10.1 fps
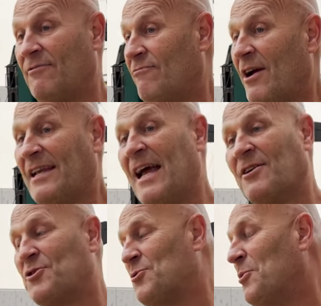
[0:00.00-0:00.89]
Right
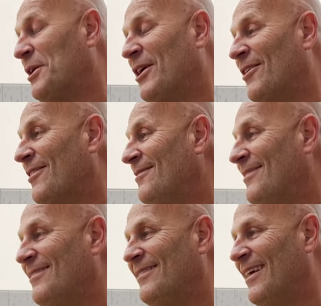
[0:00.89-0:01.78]
now, it's just one year.
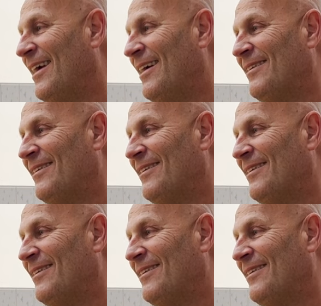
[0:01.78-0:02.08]
Yeah.